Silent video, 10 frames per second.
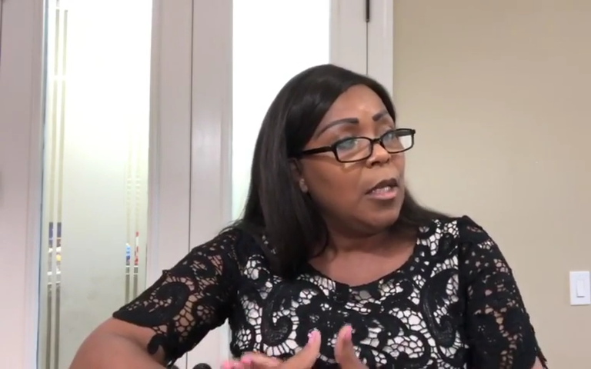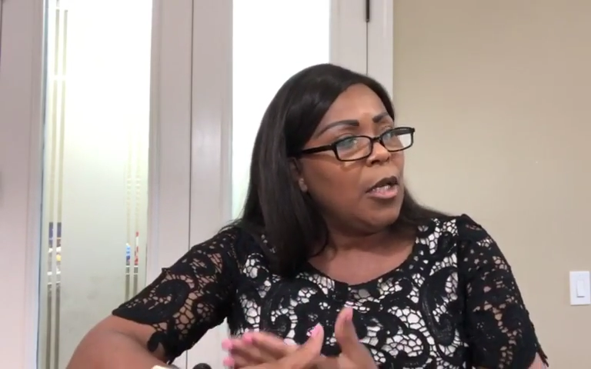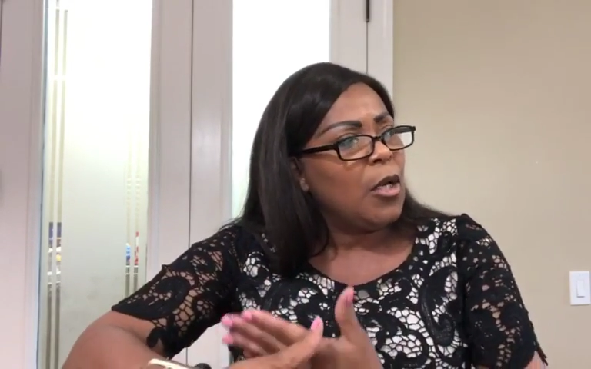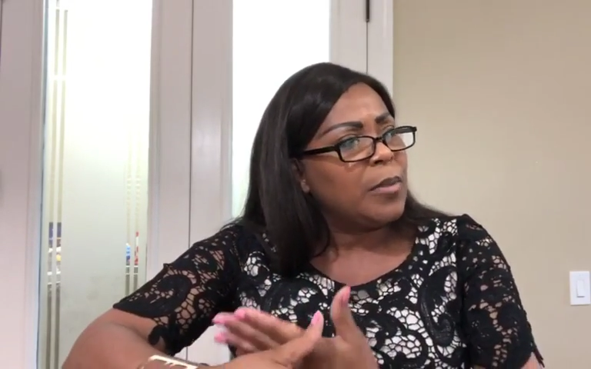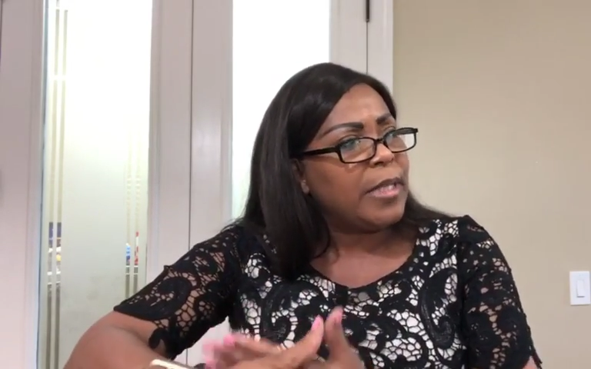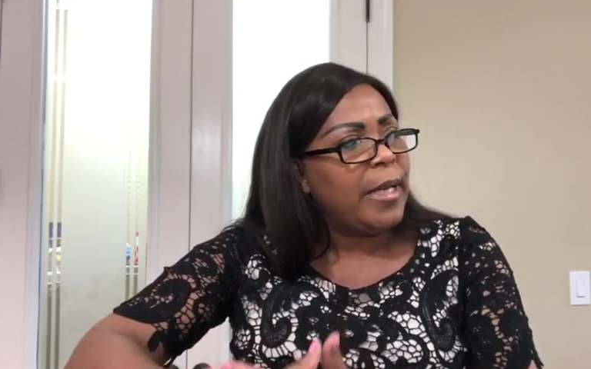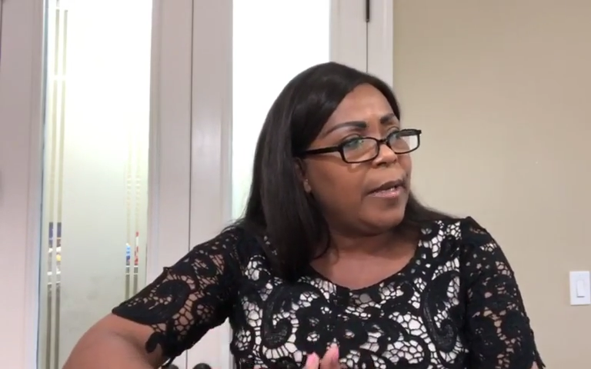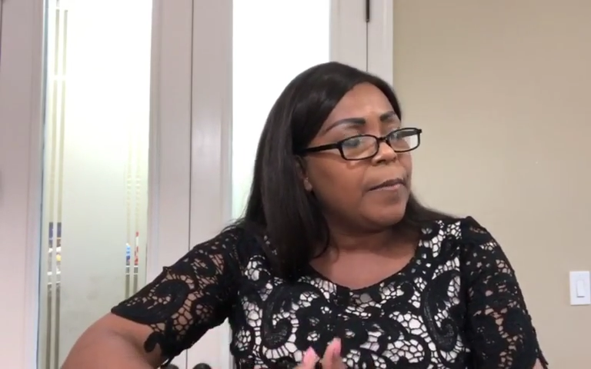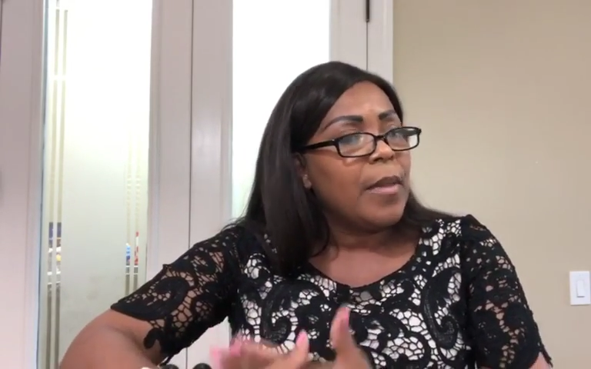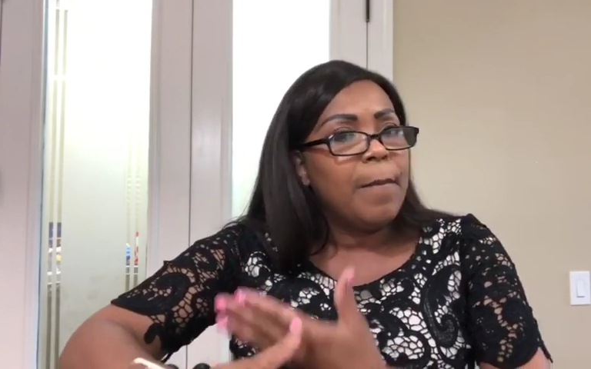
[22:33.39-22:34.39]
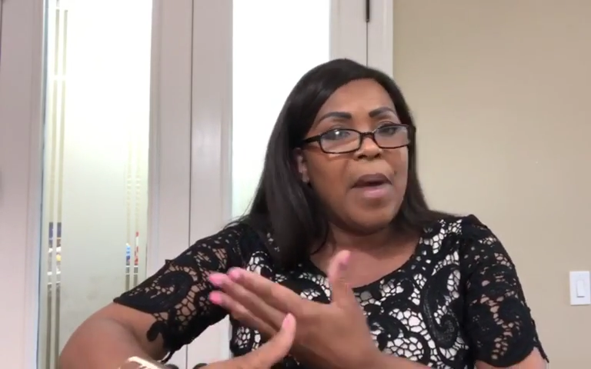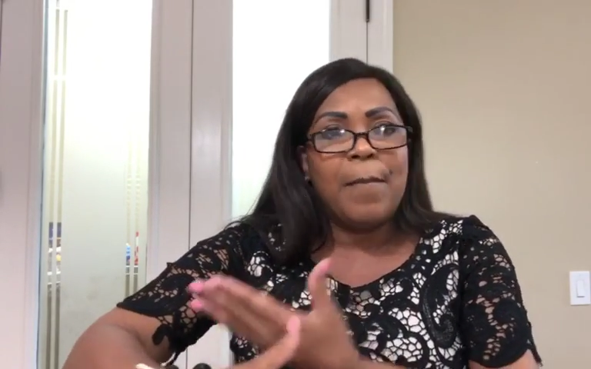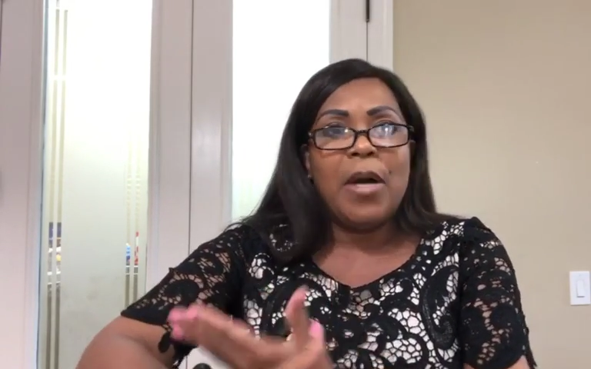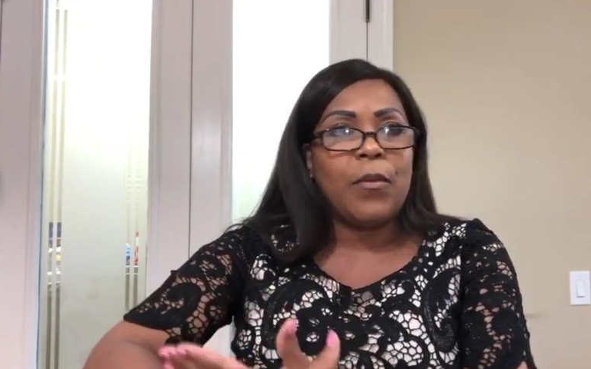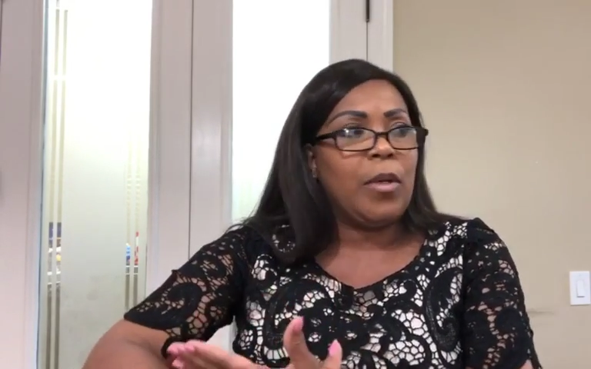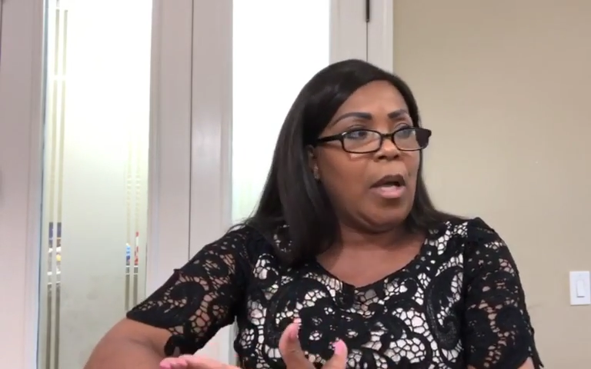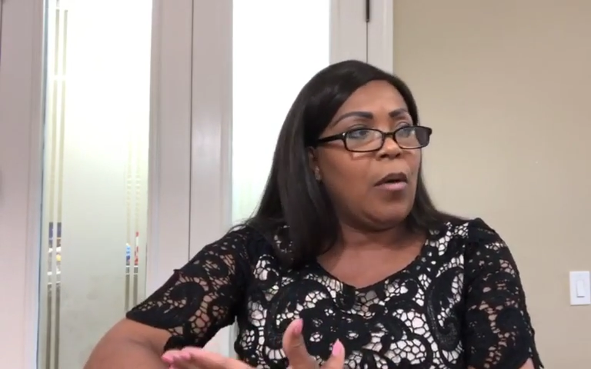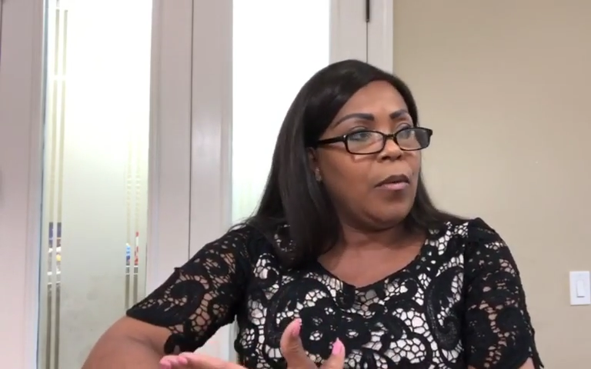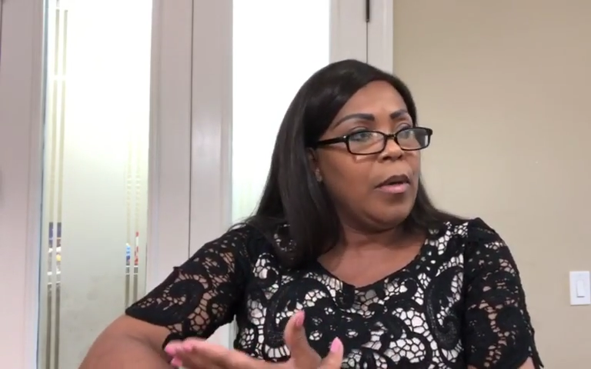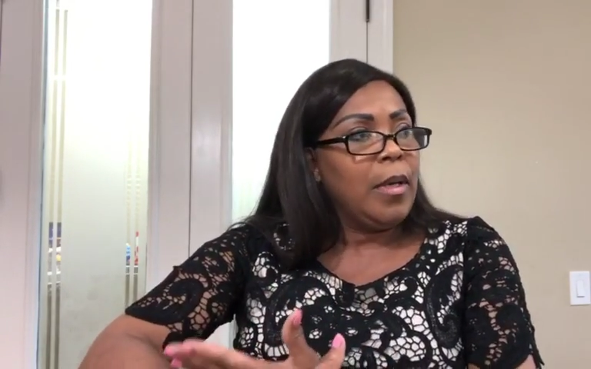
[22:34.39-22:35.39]
You know what I'm saying? My
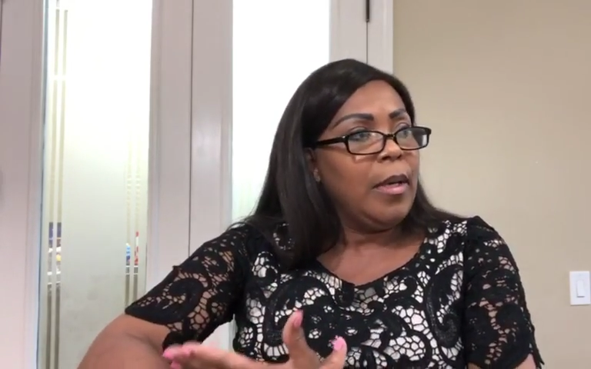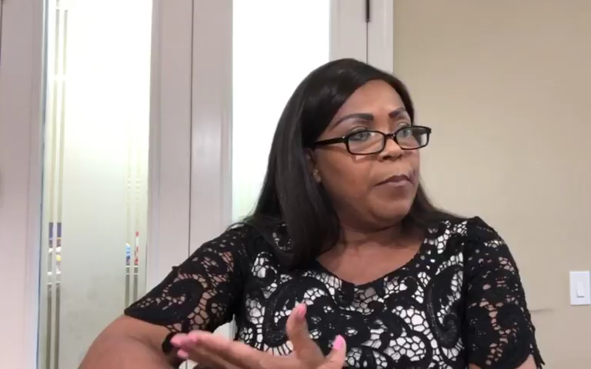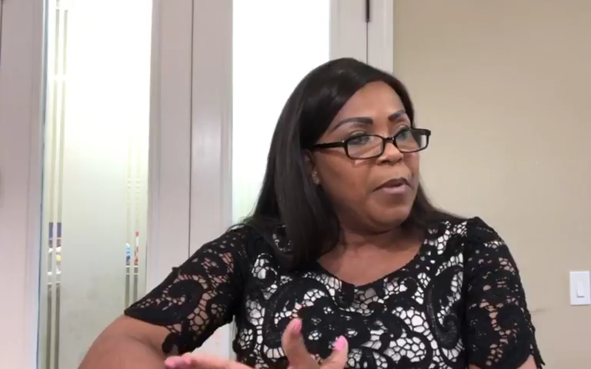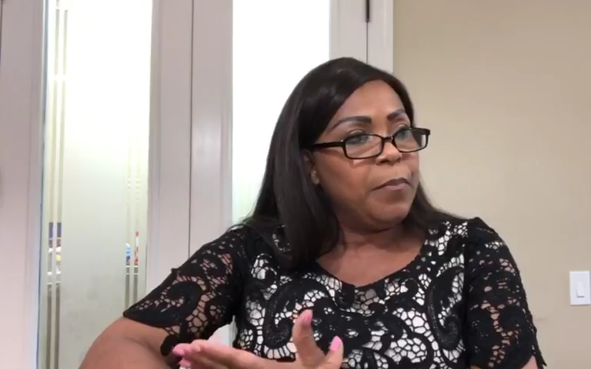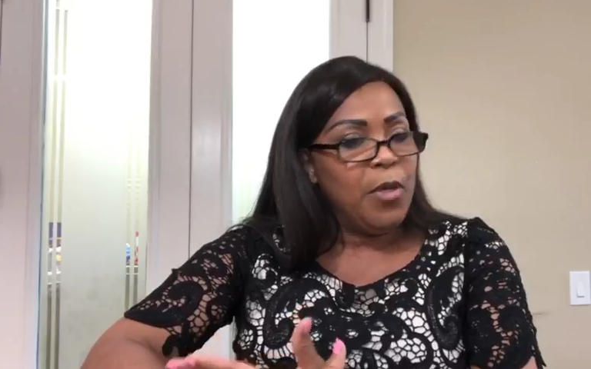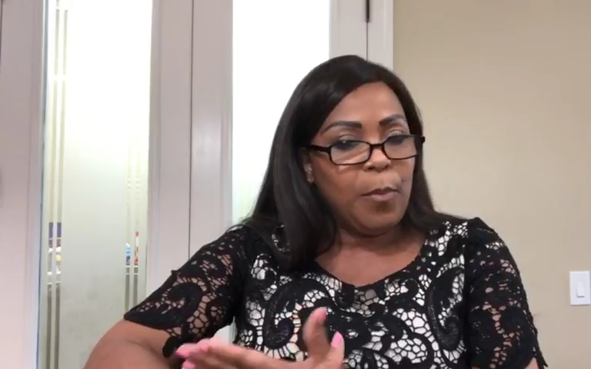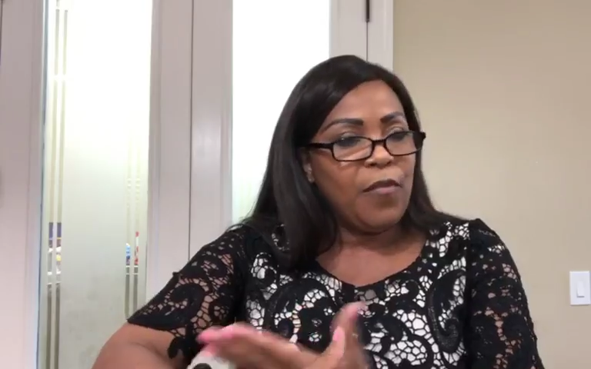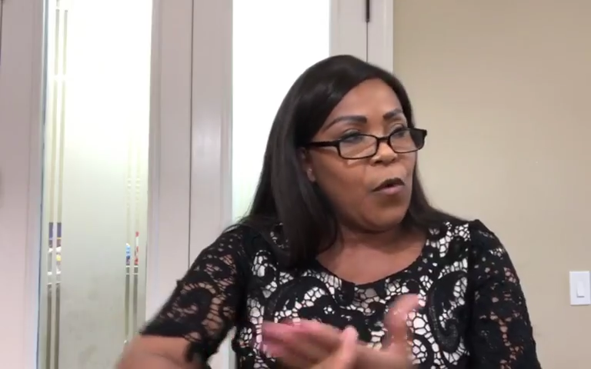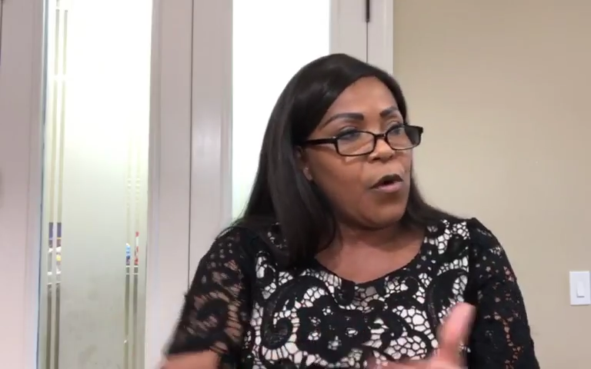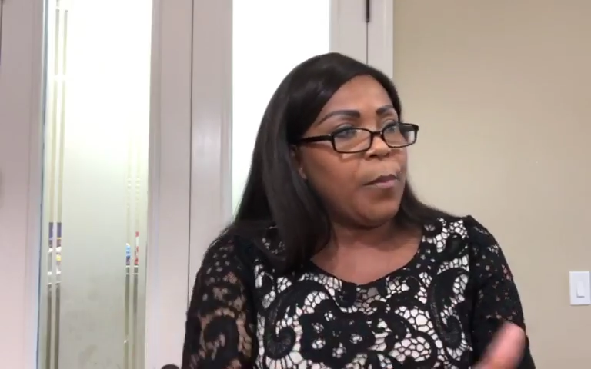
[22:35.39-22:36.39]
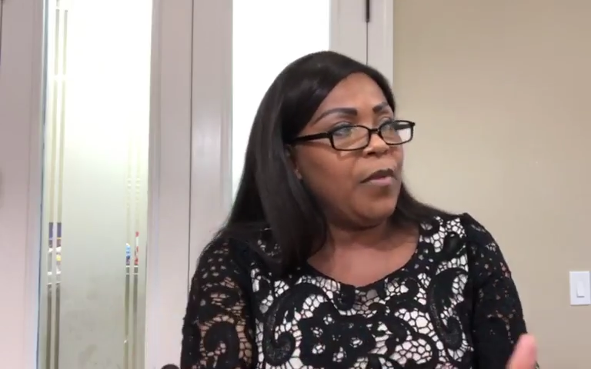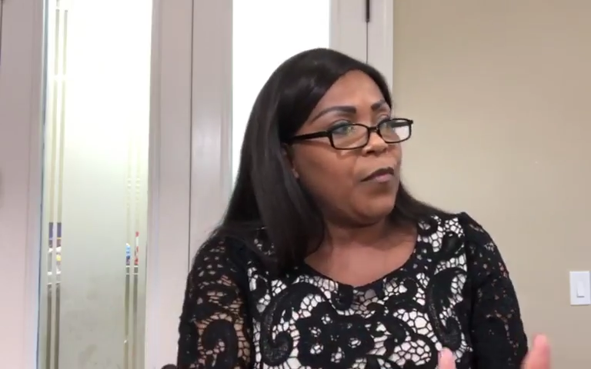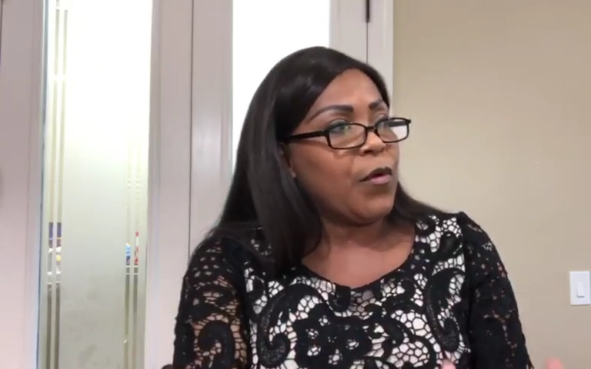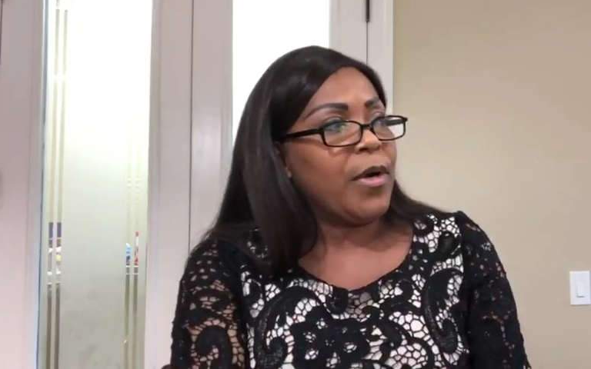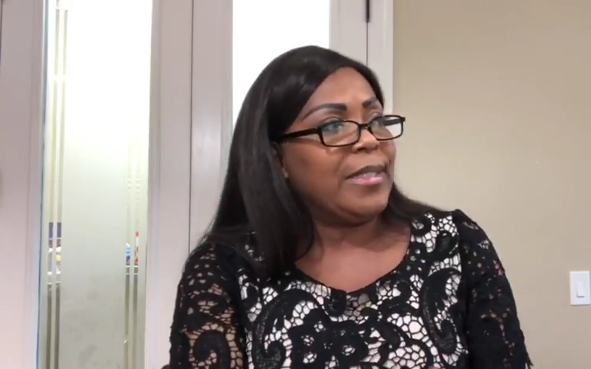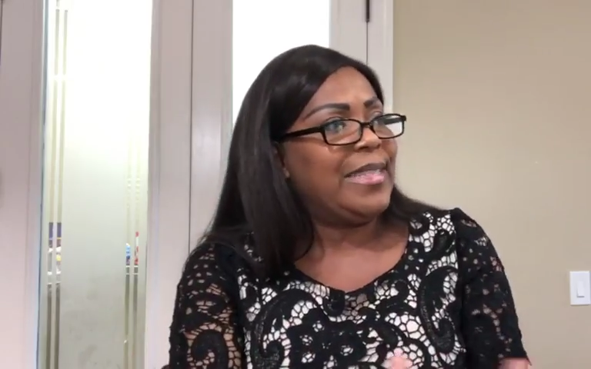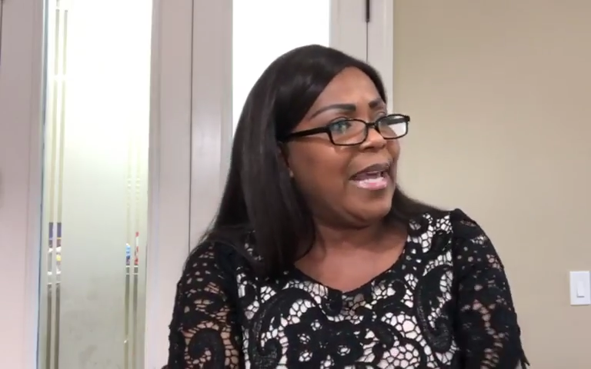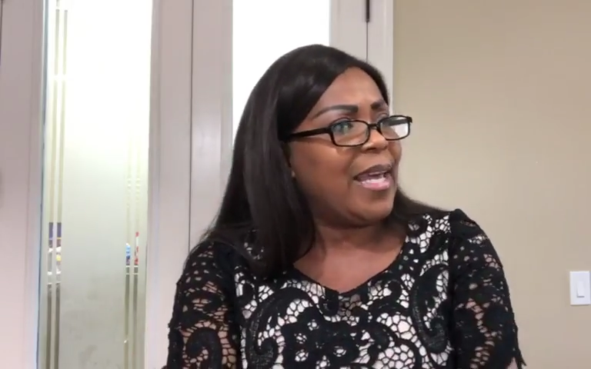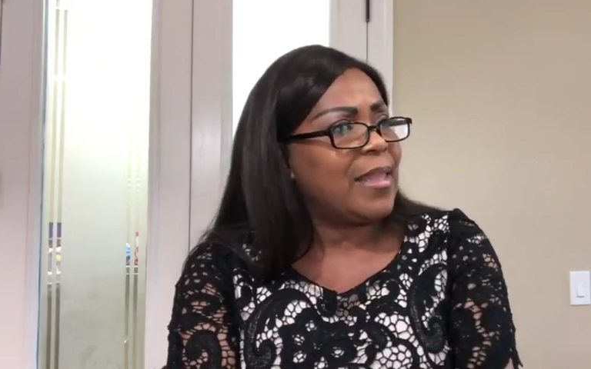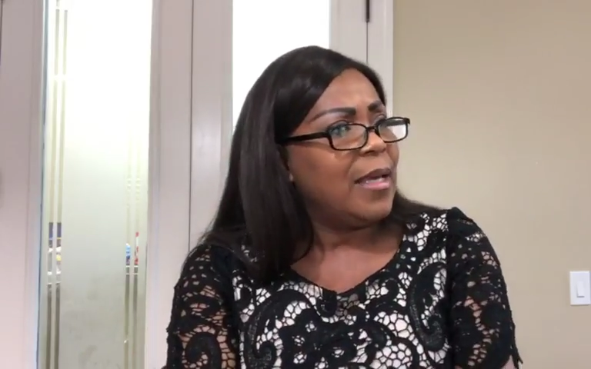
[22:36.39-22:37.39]
mother-in-law, before her
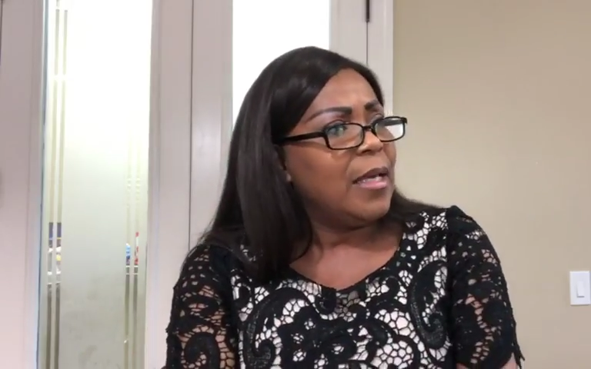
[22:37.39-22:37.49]
death,